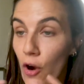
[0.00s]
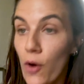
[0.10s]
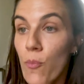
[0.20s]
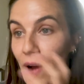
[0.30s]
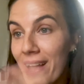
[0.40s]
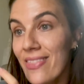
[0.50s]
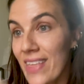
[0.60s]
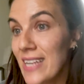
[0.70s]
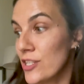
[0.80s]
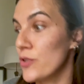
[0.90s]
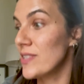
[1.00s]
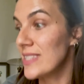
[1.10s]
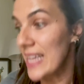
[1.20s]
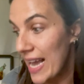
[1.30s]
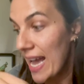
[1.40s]
Her brain thinks there
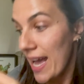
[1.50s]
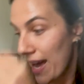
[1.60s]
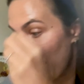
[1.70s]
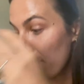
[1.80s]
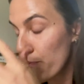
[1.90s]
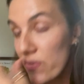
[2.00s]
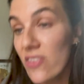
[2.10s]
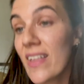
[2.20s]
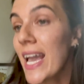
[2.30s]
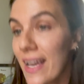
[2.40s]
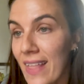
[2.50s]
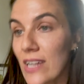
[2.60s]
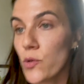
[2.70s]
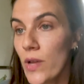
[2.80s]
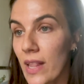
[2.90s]
is like a snake in
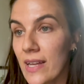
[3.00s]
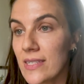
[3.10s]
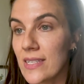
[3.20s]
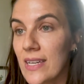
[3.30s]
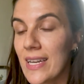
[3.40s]
that toilet.